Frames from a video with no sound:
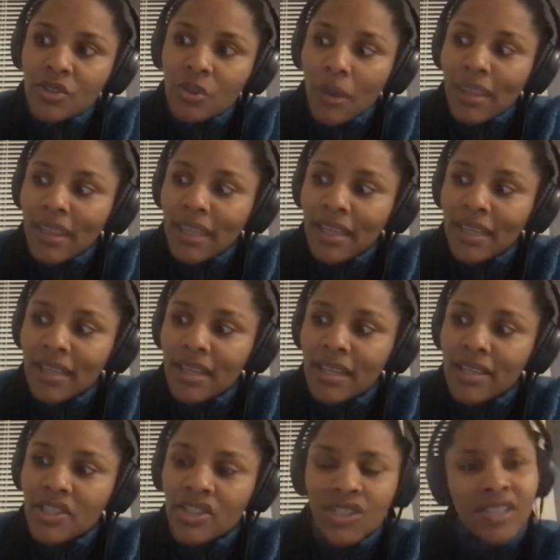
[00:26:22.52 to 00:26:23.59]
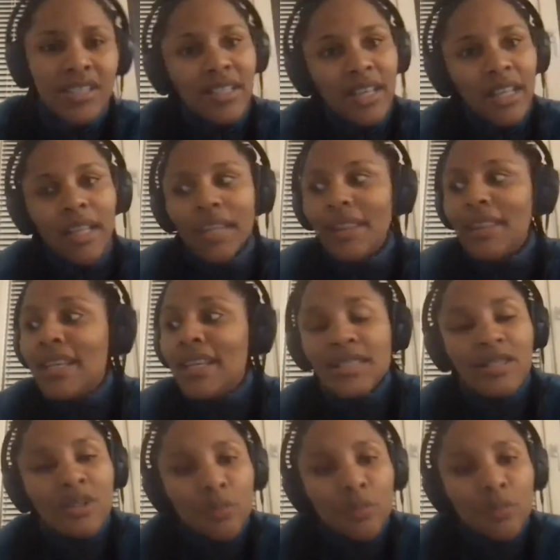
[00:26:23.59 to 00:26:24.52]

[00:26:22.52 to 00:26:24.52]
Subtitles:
I think it's just, it needs